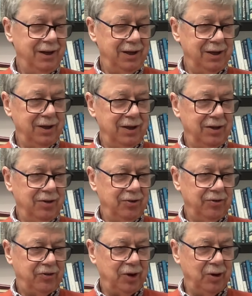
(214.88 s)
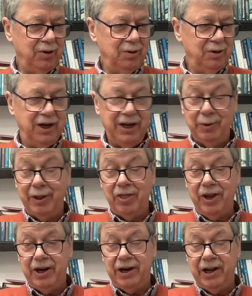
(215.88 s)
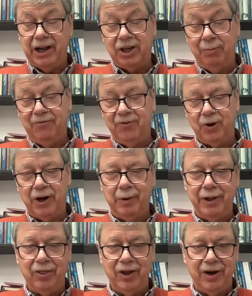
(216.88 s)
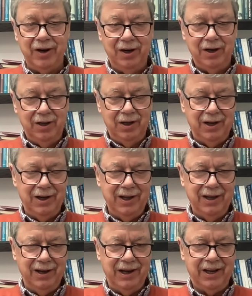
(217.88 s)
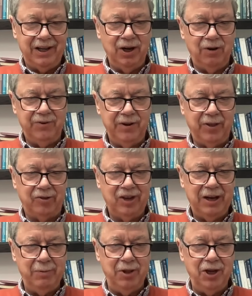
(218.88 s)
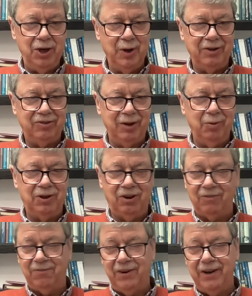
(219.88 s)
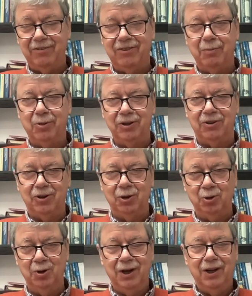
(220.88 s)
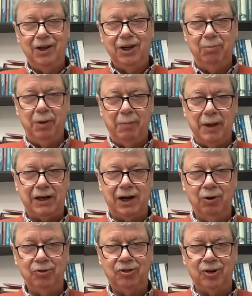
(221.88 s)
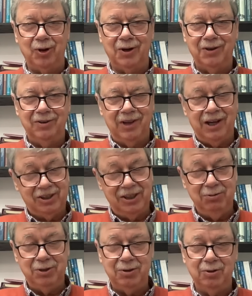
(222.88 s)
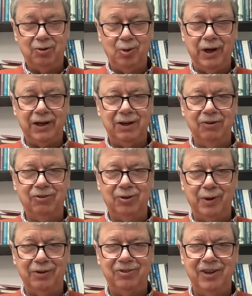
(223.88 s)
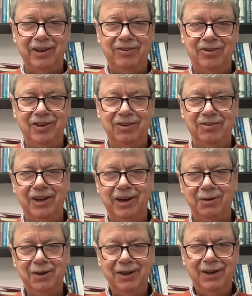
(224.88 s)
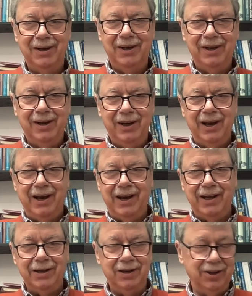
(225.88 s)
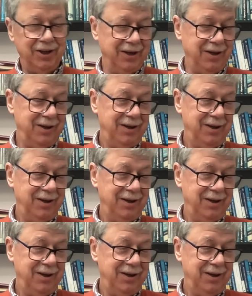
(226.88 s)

Right. So I went there. And actually, before I went there, I, I had a girlfriend at the time in the US. I wanted to find something to do to be a bit closer to her. Actually, she was quite close to where Stacy is now, and uh,